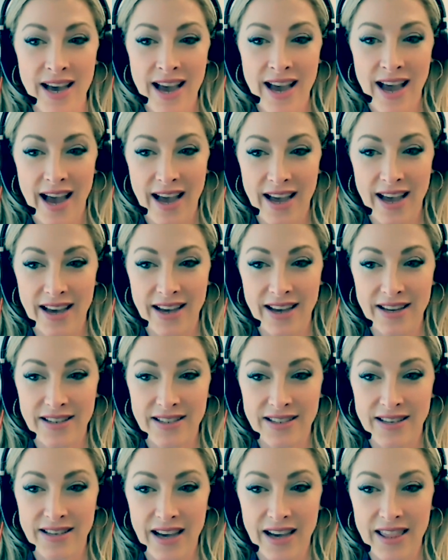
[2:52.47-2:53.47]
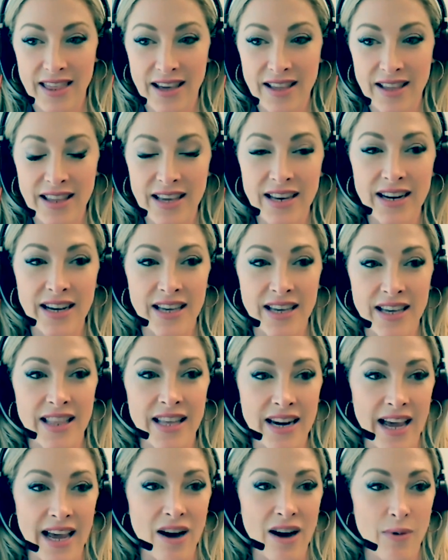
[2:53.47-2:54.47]
And I think leading in the
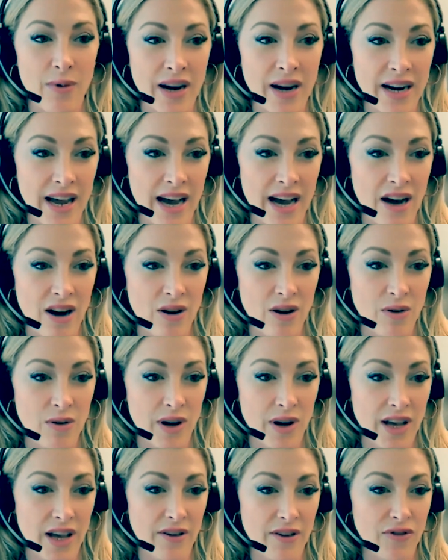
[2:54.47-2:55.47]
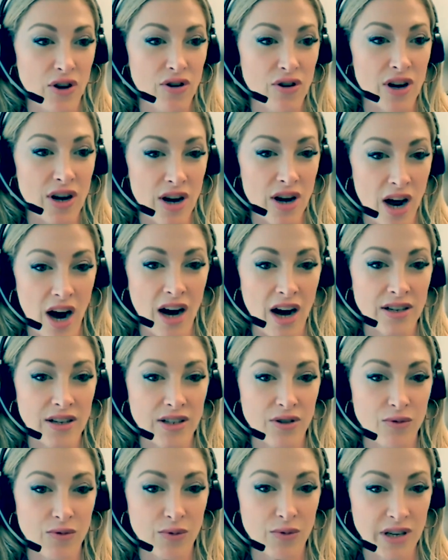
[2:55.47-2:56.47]
now right now, if you're not
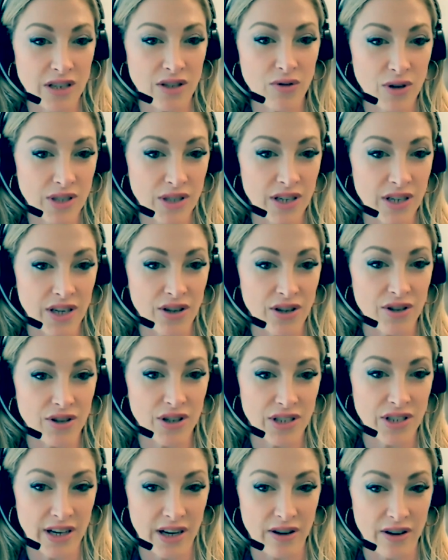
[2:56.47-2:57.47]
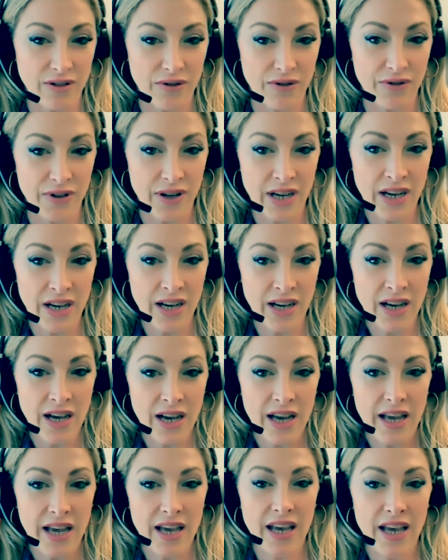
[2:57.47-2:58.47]
resourcing yourself
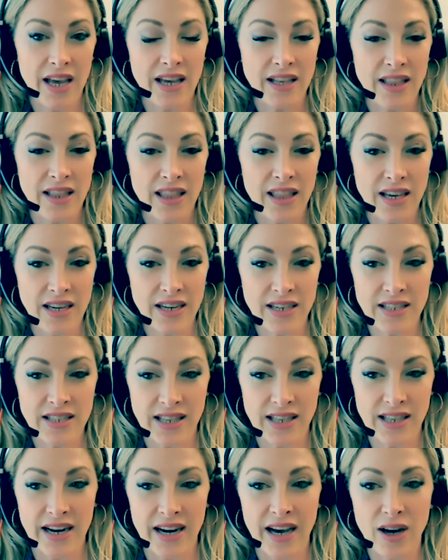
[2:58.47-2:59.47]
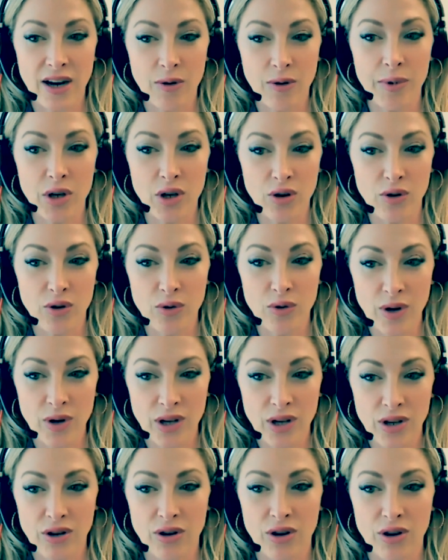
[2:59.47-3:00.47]
in things that help you,
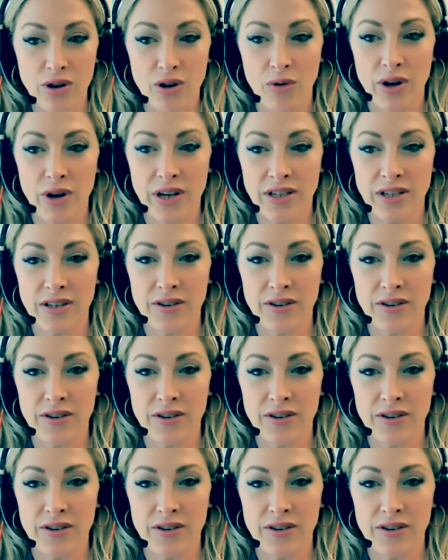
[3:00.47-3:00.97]
you're going to